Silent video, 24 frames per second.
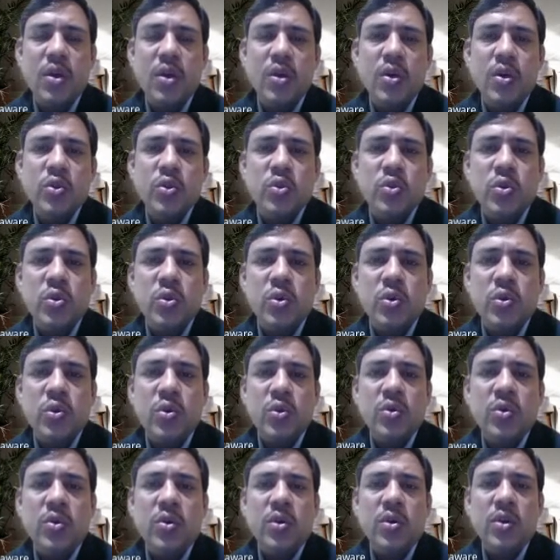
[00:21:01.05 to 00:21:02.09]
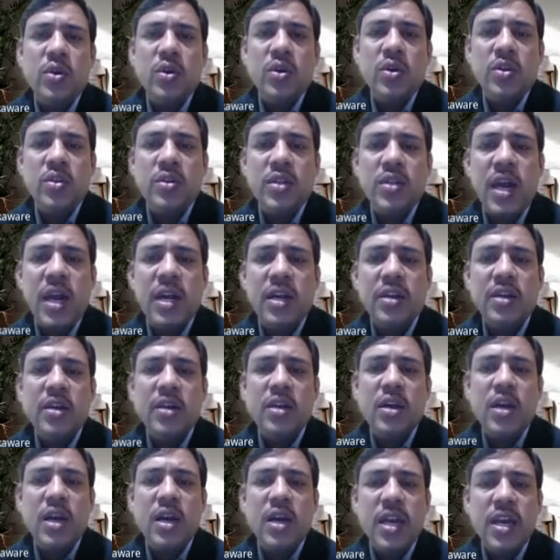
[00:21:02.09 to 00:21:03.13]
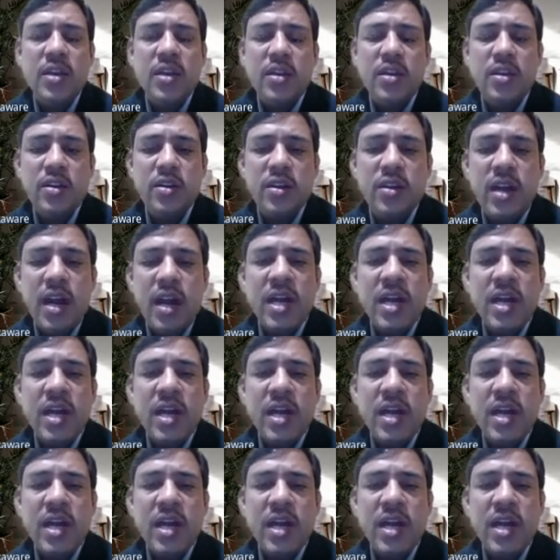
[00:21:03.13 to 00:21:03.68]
So that again at